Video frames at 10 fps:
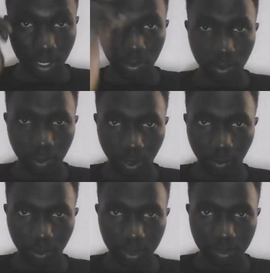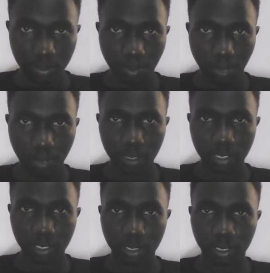author 1
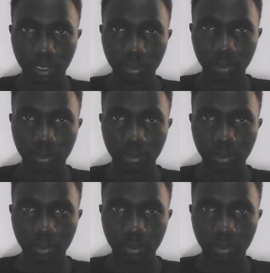et al,